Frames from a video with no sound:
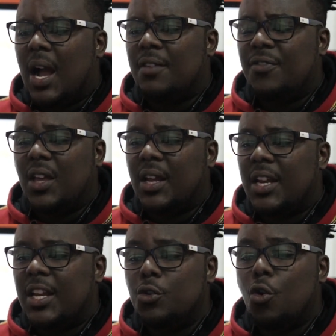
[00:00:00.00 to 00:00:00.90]
I figured
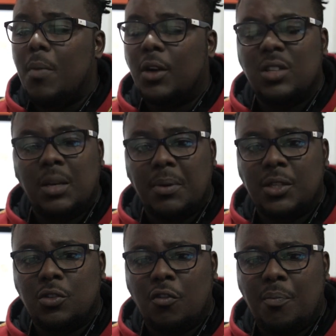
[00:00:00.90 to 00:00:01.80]
I need to go back to that
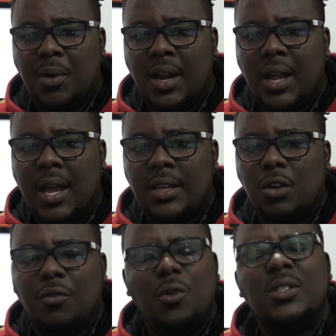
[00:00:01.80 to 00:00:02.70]
place of prayer. And
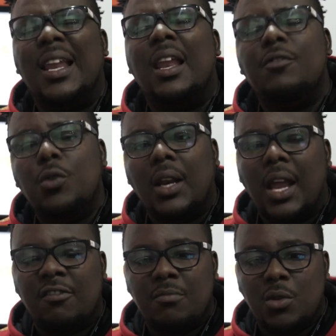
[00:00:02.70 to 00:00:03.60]
then of course I love doing
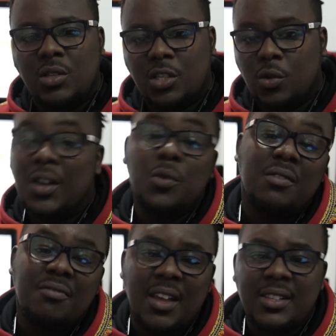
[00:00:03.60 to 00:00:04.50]
live music, so I do
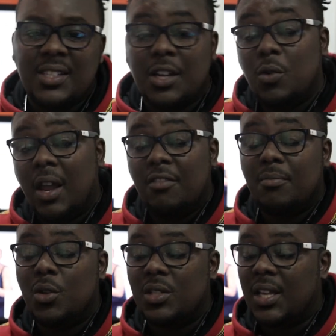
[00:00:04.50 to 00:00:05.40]
events, I do live
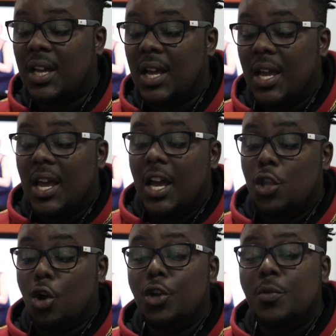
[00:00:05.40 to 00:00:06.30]
music.
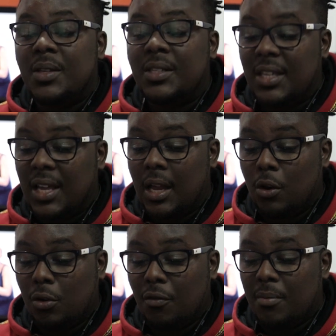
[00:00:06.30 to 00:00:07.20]
You're going to be seeing a
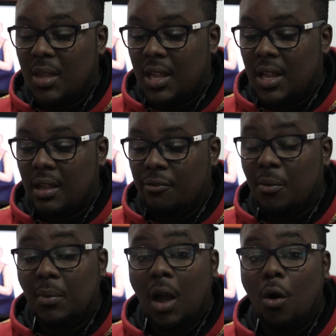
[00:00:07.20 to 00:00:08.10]
lot of me
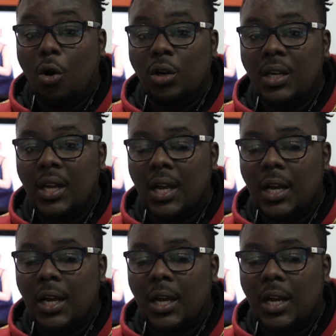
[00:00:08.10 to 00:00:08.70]
from now on.